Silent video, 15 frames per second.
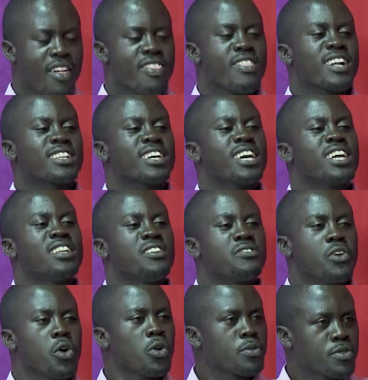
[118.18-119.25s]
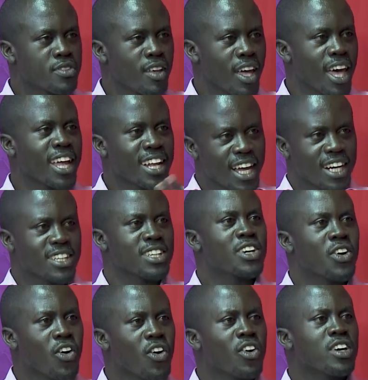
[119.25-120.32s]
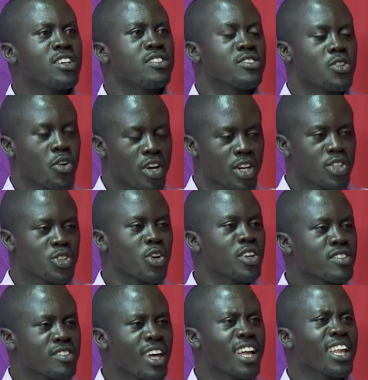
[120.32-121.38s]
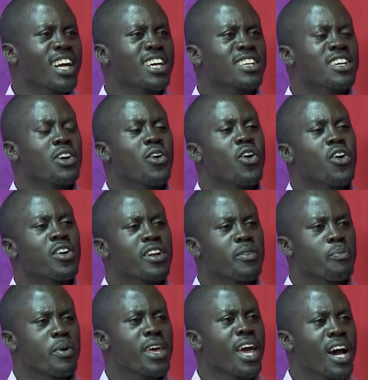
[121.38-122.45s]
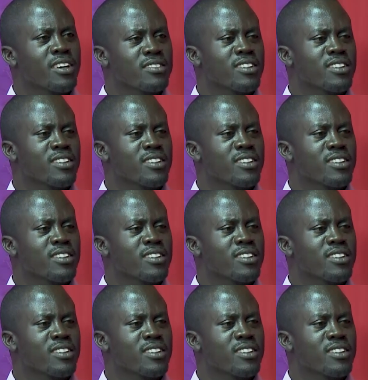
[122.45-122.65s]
that involves electrical installations, electrical repairs,